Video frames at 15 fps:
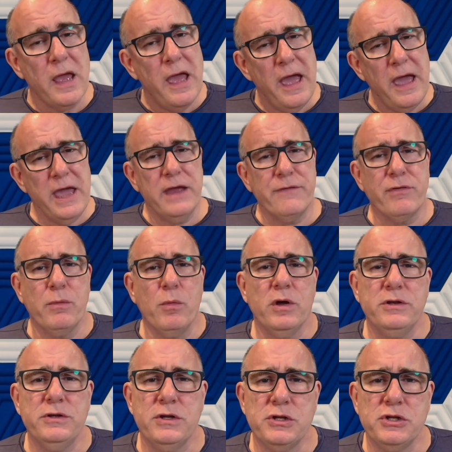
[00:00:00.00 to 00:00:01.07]
Hey
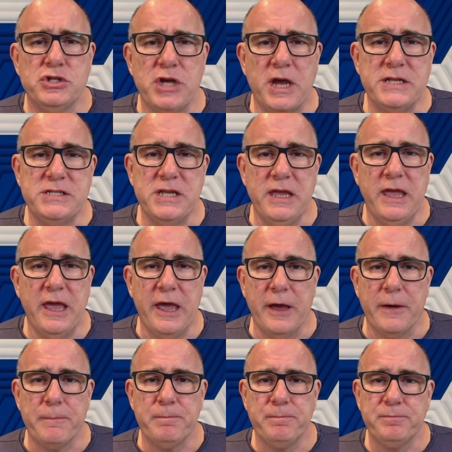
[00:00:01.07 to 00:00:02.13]
everyone, J T
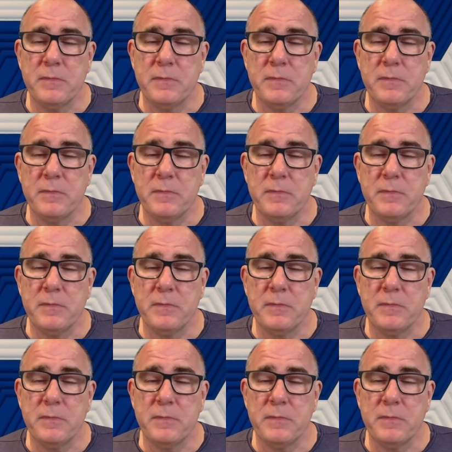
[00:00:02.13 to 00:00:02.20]
here.